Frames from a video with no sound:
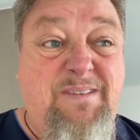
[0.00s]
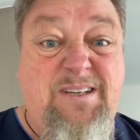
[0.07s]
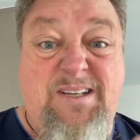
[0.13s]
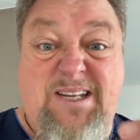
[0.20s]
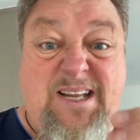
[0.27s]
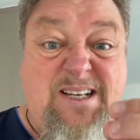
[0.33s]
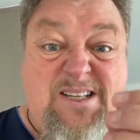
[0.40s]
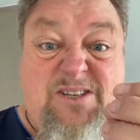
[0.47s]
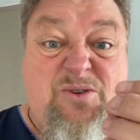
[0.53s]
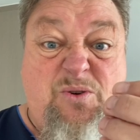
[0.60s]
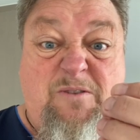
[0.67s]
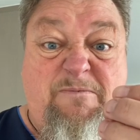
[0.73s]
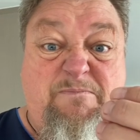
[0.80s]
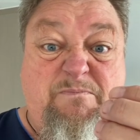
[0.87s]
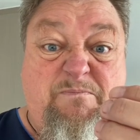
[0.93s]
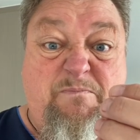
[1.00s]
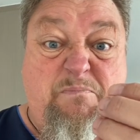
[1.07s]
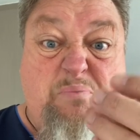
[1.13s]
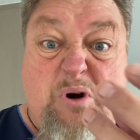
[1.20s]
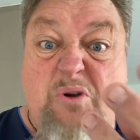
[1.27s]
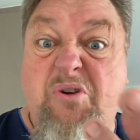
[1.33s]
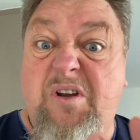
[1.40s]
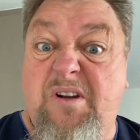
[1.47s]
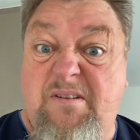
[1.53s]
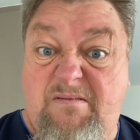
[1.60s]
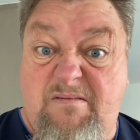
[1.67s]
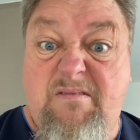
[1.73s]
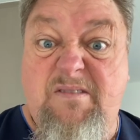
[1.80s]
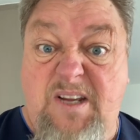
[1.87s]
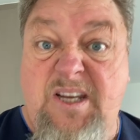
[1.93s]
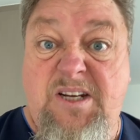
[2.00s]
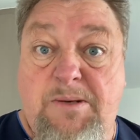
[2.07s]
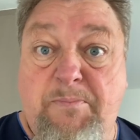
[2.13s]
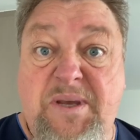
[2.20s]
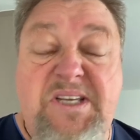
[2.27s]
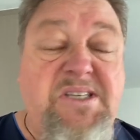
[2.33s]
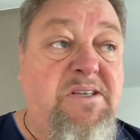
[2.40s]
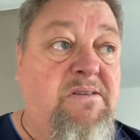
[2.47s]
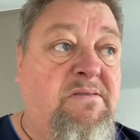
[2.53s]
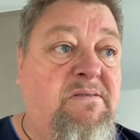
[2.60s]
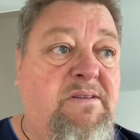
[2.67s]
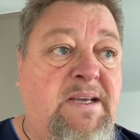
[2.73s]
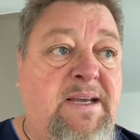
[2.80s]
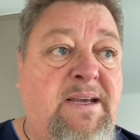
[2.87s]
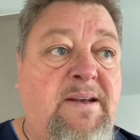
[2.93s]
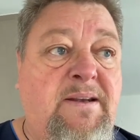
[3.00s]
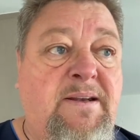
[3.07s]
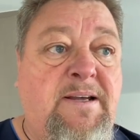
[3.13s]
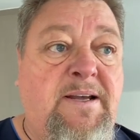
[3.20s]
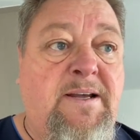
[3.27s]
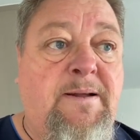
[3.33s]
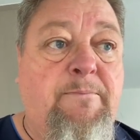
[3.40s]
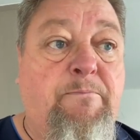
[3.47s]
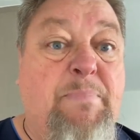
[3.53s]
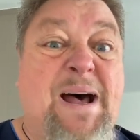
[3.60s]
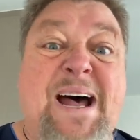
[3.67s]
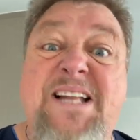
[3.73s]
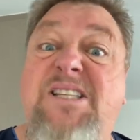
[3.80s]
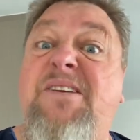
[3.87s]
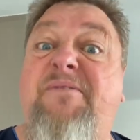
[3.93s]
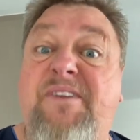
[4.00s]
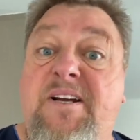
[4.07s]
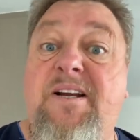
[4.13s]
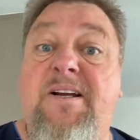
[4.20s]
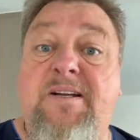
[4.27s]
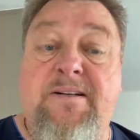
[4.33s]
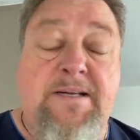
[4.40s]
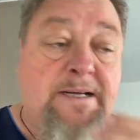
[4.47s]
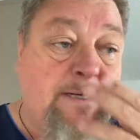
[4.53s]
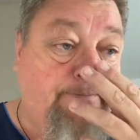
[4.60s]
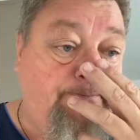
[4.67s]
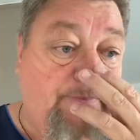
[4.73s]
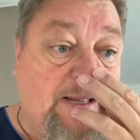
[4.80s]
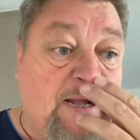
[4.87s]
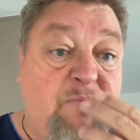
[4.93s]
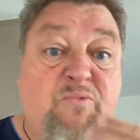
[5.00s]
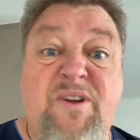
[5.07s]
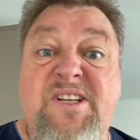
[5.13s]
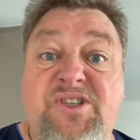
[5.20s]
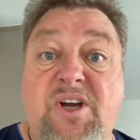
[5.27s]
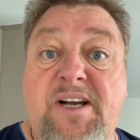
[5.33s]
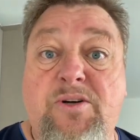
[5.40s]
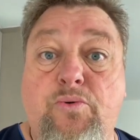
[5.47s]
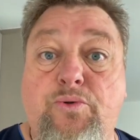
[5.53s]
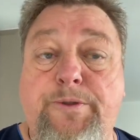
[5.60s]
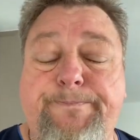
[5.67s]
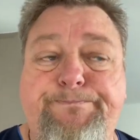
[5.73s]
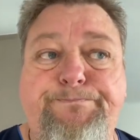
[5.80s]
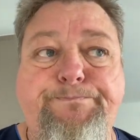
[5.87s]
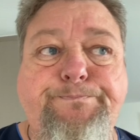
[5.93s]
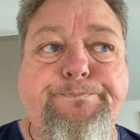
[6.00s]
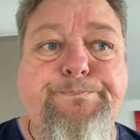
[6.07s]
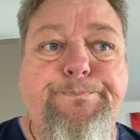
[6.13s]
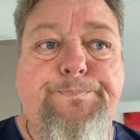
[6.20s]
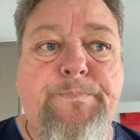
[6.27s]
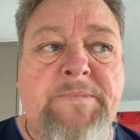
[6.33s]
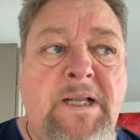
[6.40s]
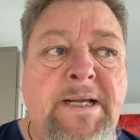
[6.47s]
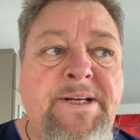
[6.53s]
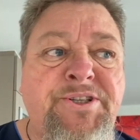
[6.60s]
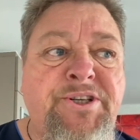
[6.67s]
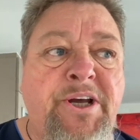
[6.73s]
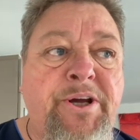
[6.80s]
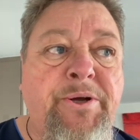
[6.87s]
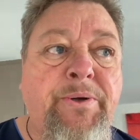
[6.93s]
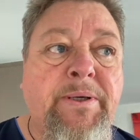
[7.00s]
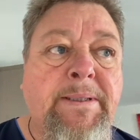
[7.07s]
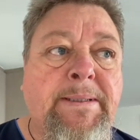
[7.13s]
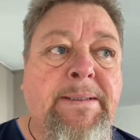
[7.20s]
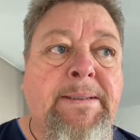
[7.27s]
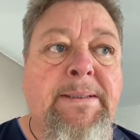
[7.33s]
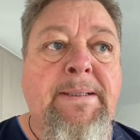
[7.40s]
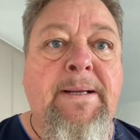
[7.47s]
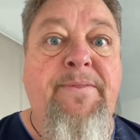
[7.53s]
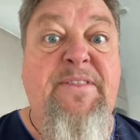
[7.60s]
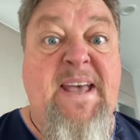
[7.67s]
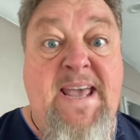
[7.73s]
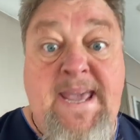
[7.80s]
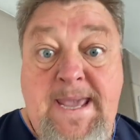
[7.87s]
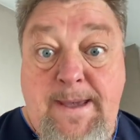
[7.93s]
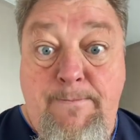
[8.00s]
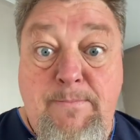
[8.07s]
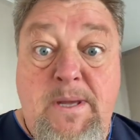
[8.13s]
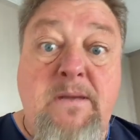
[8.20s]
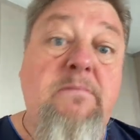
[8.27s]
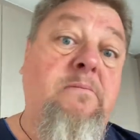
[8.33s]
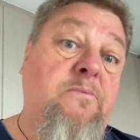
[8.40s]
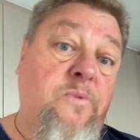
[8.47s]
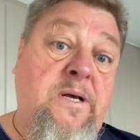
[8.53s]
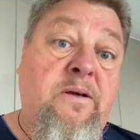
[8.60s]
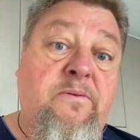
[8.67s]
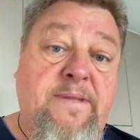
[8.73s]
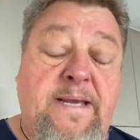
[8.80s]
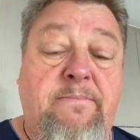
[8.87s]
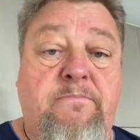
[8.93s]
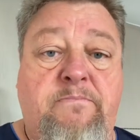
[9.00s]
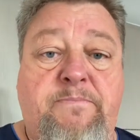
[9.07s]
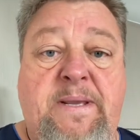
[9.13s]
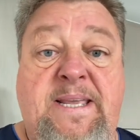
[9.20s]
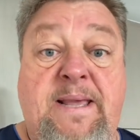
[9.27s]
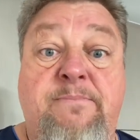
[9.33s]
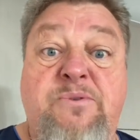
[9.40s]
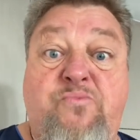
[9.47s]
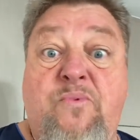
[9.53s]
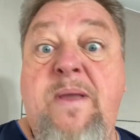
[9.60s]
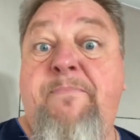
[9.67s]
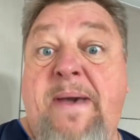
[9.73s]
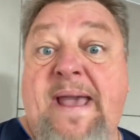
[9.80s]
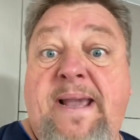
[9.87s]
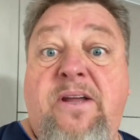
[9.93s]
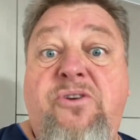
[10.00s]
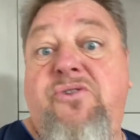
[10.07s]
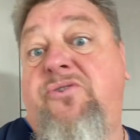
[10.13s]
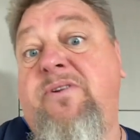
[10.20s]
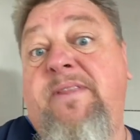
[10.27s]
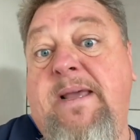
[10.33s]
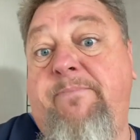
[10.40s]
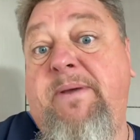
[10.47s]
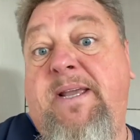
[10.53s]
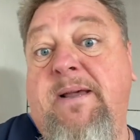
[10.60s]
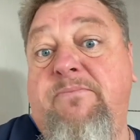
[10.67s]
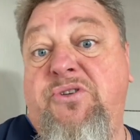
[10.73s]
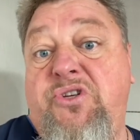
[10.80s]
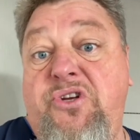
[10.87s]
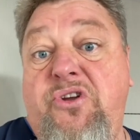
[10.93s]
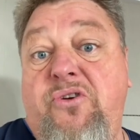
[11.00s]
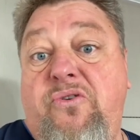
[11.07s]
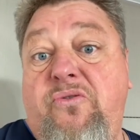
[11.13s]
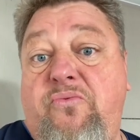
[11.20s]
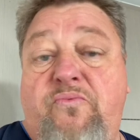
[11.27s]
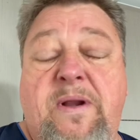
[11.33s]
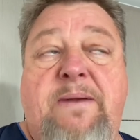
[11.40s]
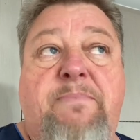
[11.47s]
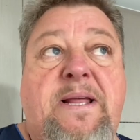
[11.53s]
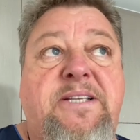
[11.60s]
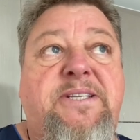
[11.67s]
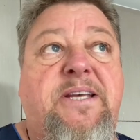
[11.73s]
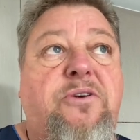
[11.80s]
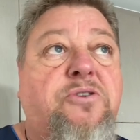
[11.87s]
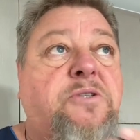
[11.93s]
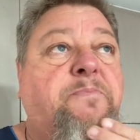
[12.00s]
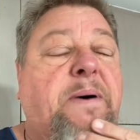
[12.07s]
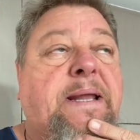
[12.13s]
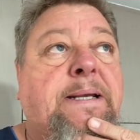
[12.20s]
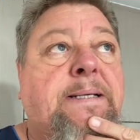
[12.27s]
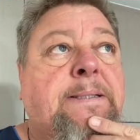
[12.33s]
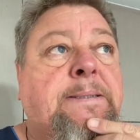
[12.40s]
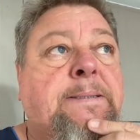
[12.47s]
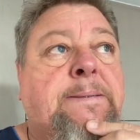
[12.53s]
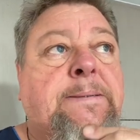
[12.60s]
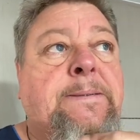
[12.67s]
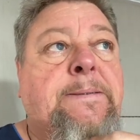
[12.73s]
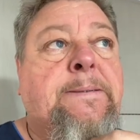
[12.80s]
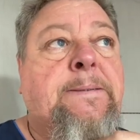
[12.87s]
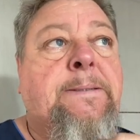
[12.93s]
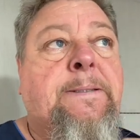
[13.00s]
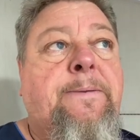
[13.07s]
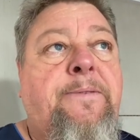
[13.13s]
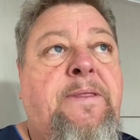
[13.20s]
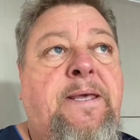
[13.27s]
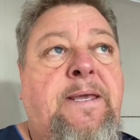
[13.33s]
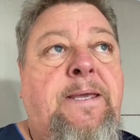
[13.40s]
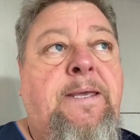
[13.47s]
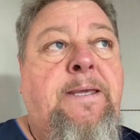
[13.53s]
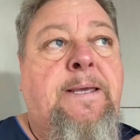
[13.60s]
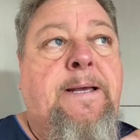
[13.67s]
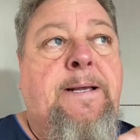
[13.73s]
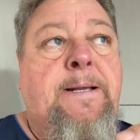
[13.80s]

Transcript: gets sort of broken into pieces, and parts of it are recycled. And so the heme, well, that becomes repackaged and that becomes new red blood cells. But the